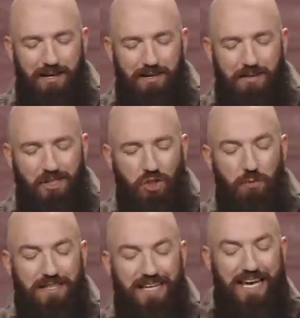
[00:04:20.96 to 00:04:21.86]
that you
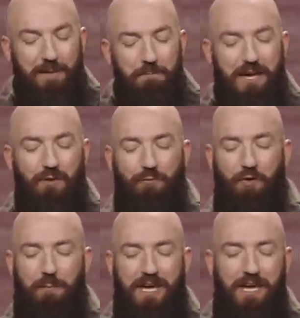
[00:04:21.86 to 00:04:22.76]
would keep me
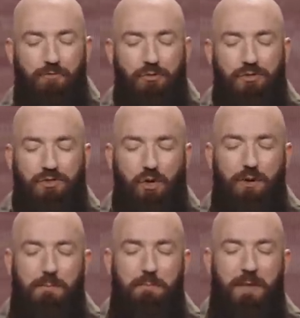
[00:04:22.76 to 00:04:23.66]
from evil so
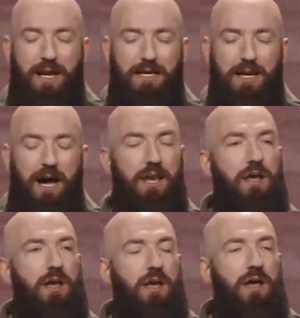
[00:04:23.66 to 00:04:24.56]
it might not
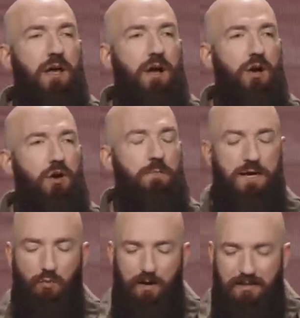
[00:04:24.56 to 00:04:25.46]
hurt me.
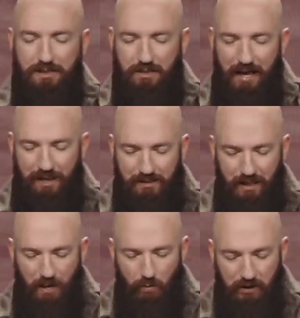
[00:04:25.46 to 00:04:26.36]
Read this last
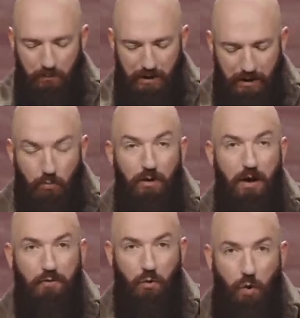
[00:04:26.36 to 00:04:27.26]
line with me,
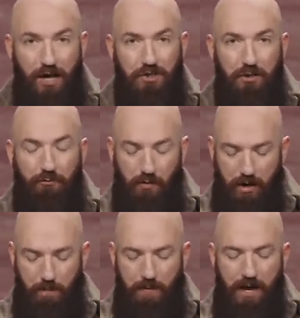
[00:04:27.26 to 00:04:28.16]
wherever you're watching
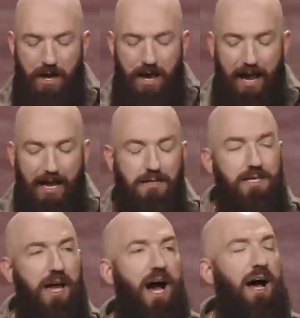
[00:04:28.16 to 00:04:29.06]
from. And
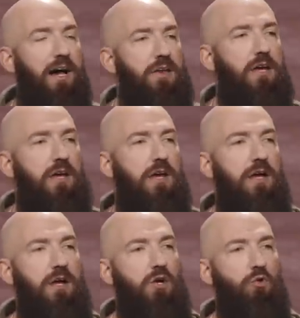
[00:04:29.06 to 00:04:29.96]
God
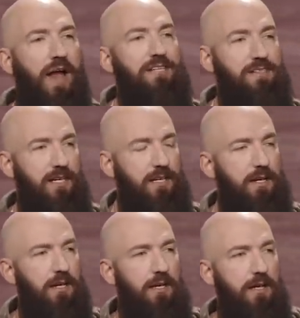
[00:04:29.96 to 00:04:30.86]

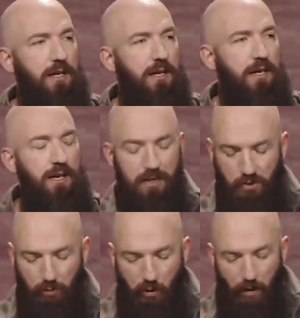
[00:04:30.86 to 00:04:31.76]
granted his
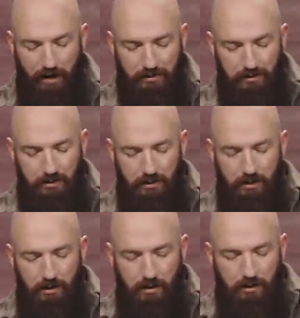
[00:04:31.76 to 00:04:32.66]
request.
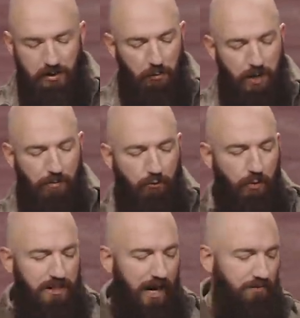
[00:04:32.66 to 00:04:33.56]
Let's pray before we
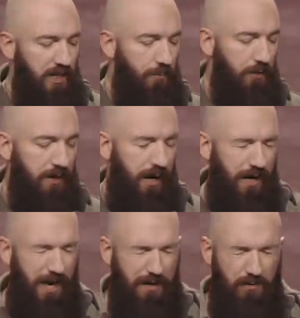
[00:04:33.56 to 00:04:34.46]
dive deeper today.
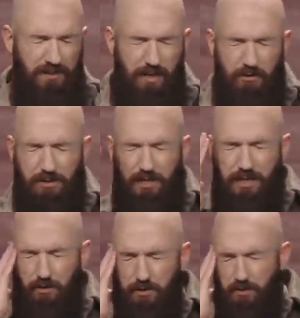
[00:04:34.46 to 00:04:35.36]
God, give us ears to
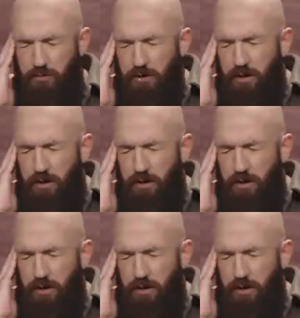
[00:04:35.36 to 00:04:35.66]
hear you,